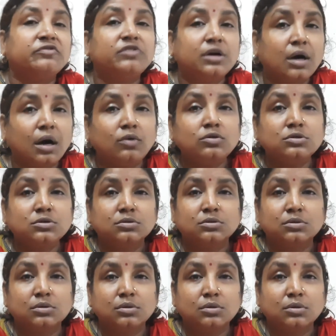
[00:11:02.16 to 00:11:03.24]
the house.
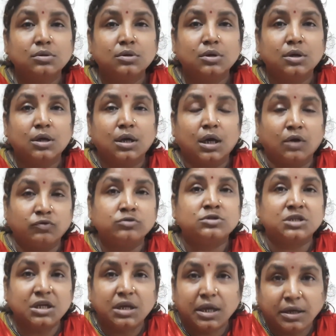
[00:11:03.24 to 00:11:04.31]
Have you
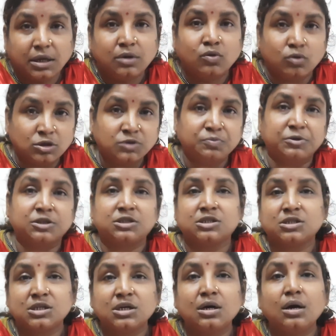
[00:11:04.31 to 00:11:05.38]
seen any ghost
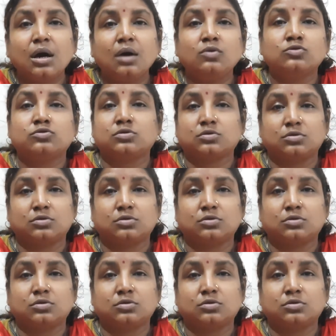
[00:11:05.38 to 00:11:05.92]
purchasing a house?